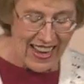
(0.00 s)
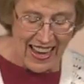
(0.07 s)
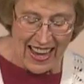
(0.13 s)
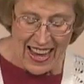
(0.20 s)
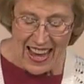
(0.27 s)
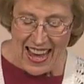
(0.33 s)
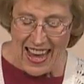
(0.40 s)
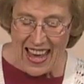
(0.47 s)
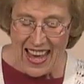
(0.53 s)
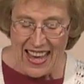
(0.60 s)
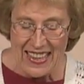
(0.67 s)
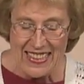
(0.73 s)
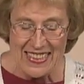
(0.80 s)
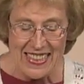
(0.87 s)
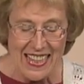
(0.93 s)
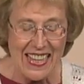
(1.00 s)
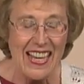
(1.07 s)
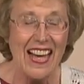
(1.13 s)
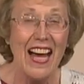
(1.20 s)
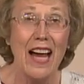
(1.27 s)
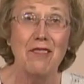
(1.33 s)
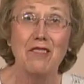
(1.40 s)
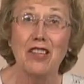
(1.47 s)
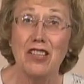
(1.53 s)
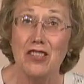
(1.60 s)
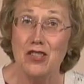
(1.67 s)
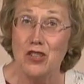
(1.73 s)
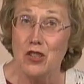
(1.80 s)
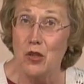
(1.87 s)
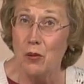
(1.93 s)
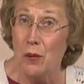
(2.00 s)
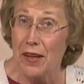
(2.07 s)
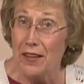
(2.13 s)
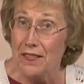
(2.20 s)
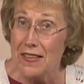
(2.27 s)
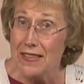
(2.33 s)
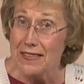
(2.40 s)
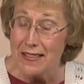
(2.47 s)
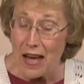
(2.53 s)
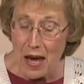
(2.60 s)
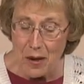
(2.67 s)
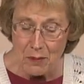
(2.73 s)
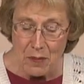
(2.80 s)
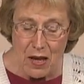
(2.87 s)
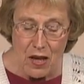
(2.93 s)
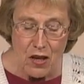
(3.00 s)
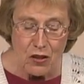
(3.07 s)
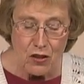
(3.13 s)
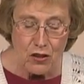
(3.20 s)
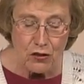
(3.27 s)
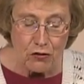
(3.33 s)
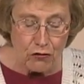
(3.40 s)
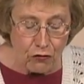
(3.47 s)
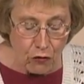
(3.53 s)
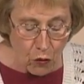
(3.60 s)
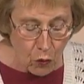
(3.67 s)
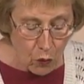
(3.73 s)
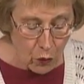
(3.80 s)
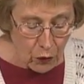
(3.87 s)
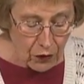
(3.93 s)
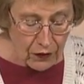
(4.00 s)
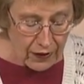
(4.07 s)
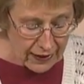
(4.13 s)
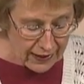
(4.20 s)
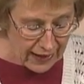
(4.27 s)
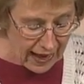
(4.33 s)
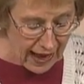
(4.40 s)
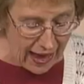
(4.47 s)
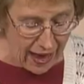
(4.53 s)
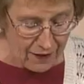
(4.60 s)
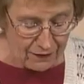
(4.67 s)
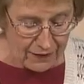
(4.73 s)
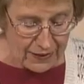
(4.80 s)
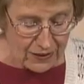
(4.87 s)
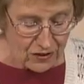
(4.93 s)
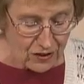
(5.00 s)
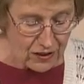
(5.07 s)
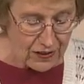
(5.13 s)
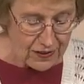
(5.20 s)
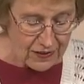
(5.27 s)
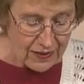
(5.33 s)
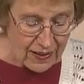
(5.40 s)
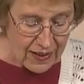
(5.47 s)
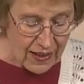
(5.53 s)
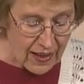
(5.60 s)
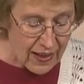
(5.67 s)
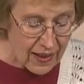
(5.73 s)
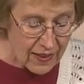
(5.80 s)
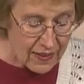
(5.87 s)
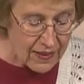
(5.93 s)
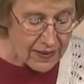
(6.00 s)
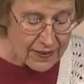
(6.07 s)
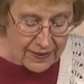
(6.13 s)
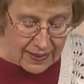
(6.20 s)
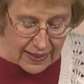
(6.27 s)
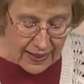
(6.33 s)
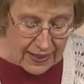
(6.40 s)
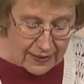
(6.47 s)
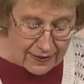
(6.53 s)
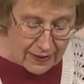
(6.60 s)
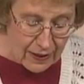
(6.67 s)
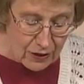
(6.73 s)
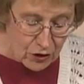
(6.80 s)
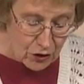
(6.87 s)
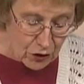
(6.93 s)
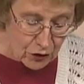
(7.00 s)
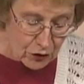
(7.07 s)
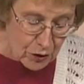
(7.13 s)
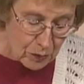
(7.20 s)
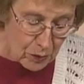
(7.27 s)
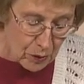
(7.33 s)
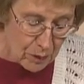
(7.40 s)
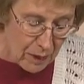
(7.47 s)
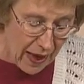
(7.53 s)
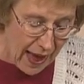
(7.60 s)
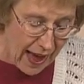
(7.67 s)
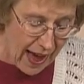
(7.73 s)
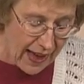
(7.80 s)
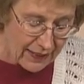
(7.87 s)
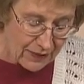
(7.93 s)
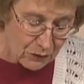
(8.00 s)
and I'm going to square this up to 4.5 inches. This is a turnable mat,